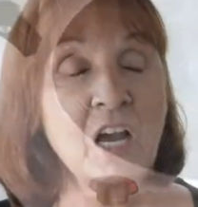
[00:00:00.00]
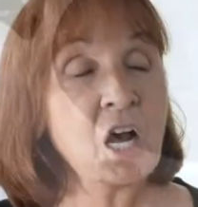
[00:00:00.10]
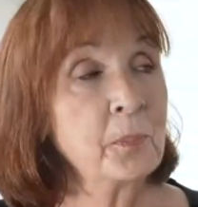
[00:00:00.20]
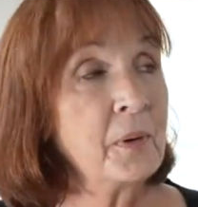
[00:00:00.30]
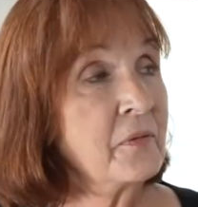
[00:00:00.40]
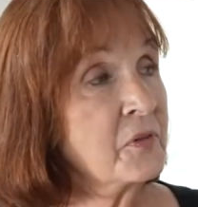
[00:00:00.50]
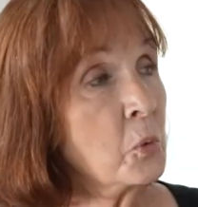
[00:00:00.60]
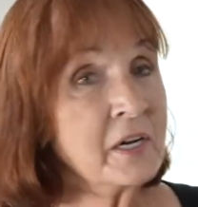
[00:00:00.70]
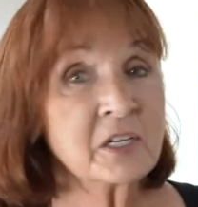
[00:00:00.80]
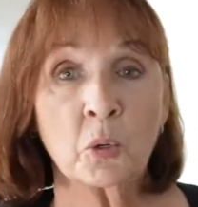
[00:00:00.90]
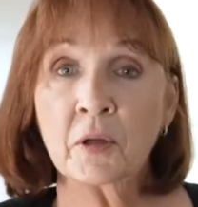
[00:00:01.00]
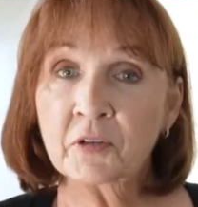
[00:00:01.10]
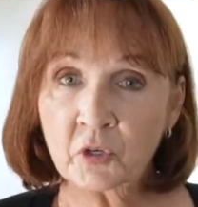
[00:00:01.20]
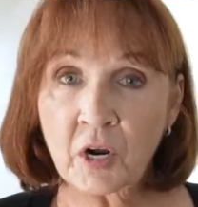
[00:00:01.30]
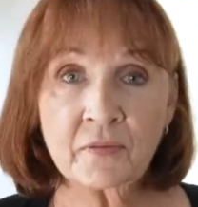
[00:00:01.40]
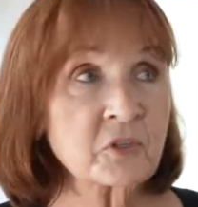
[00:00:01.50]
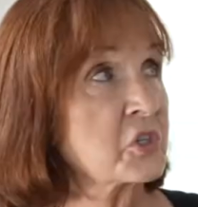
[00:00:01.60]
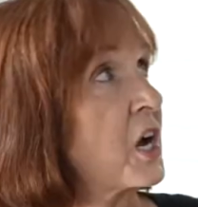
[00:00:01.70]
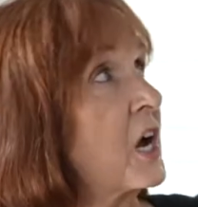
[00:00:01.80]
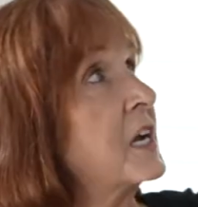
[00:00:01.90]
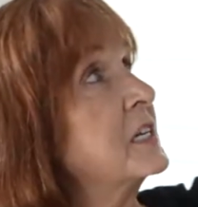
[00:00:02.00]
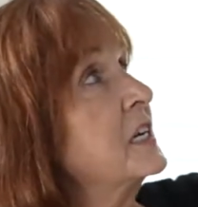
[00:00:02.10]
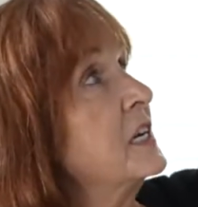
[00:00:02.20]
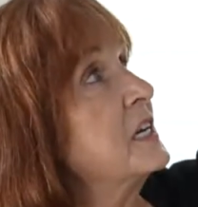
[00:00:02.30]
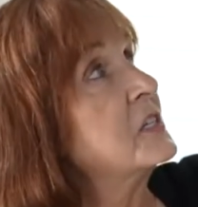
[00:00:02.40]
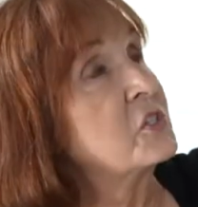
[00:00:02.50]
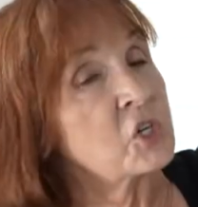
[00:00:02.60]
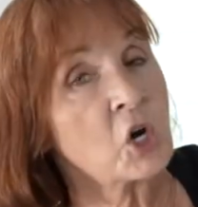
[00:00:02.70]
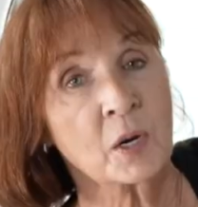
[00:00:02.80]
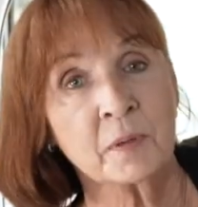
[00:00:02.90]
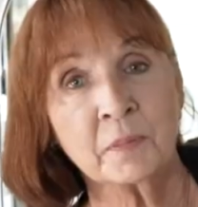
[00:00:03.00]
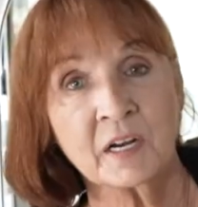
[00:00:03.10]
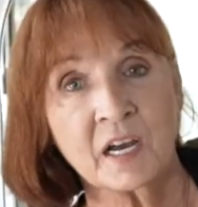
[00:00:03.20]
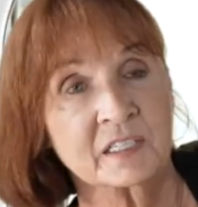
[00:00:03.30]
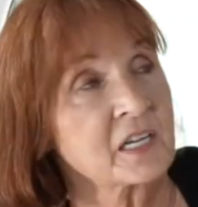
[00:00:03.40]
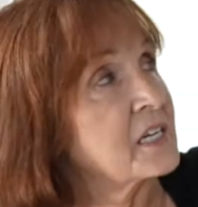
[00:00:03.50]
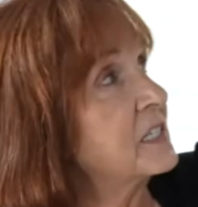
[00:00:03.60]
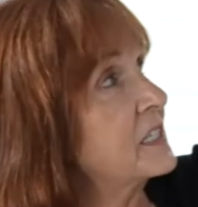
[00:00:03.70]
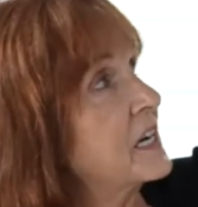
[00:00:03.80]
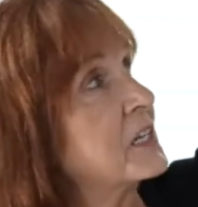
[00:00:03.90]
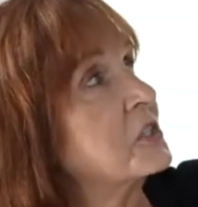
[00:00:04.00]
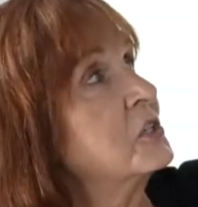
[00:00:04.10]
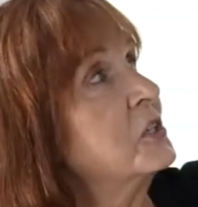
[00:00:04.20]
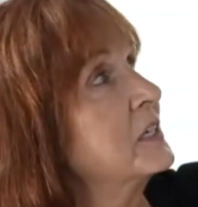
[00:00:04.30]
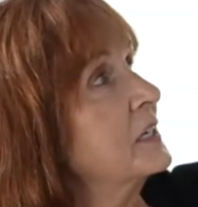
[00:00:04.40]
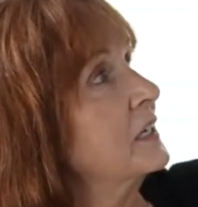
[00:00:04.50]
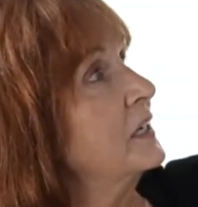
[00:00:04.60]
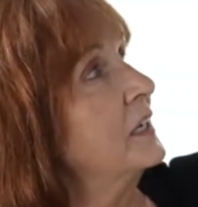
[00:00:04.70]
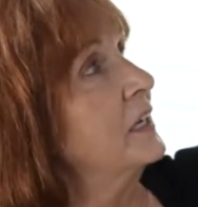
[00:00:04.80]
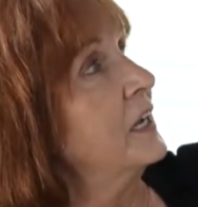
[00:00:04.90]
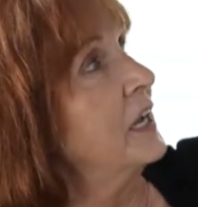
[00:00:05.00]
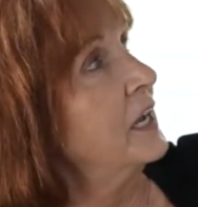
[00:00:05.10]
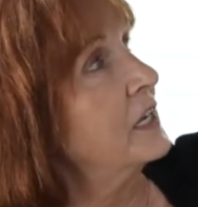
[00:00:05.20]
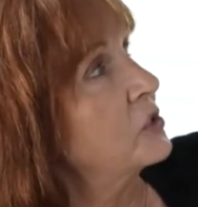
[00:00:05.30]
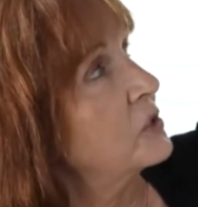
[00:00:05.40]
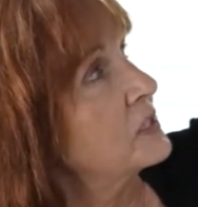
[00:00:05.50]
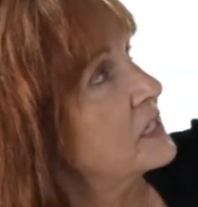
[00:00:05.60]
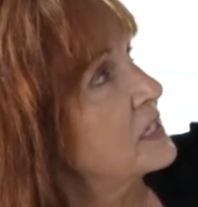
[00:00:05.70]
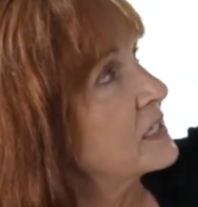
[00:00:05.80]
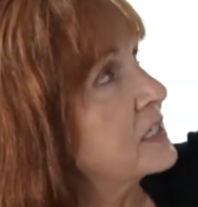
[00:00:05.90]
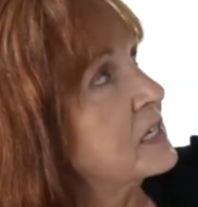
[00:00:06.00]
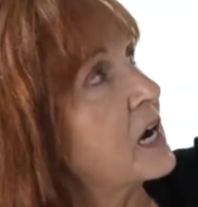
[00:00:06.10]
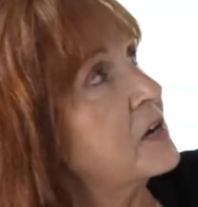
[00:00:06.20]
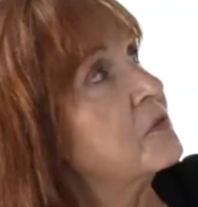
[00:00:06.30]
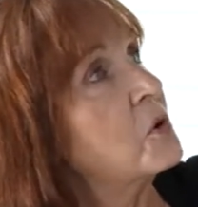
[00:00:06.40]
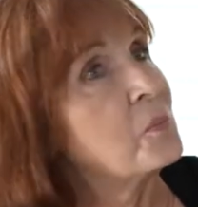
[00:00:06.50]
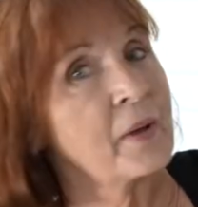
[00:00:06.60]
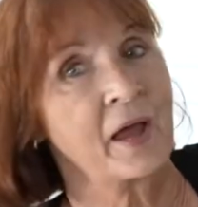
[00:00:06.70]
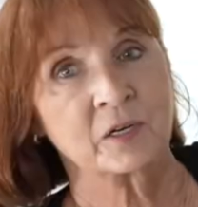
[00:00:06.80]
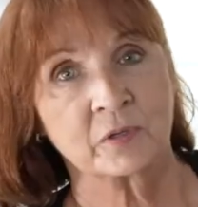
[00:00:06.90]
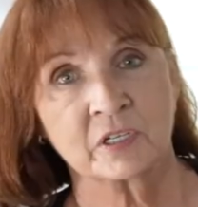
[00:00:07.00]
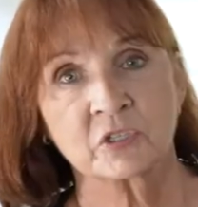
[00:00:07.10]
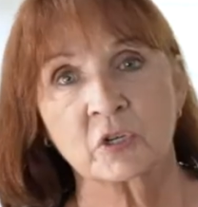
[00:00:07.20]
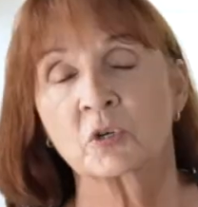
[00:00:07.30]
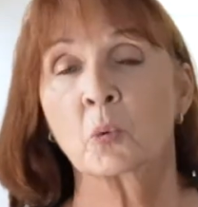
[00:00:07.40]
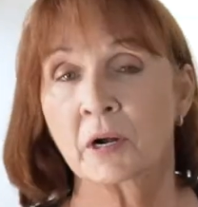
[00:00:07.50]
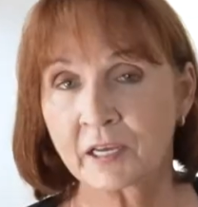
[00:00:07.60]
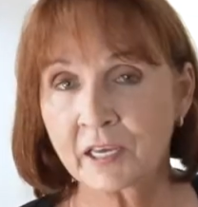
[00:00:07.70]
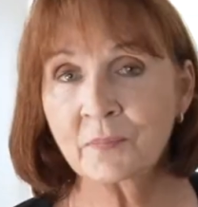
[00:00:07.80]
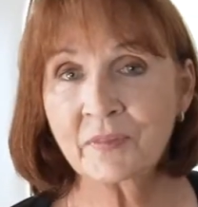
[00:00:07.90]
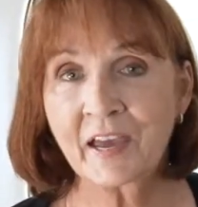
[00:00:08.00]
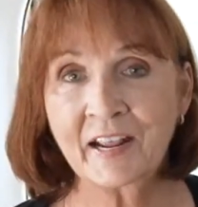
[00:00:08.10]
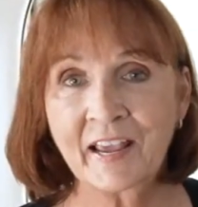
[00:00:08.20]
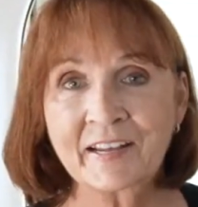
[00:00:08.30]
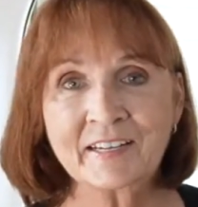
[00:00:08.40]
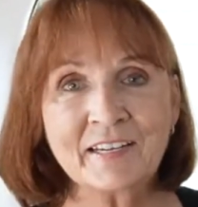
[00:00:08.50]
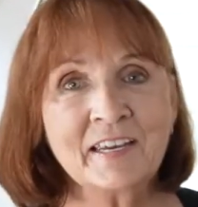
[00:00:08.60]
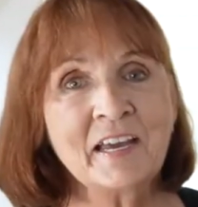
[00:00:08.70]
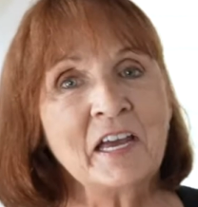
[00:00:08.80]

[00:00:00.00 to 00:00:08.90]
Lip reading: Above the window on the driver's side is the carbon monoxide detector. And you can see it's a 9-volt battery, so you'll want to keep that handy.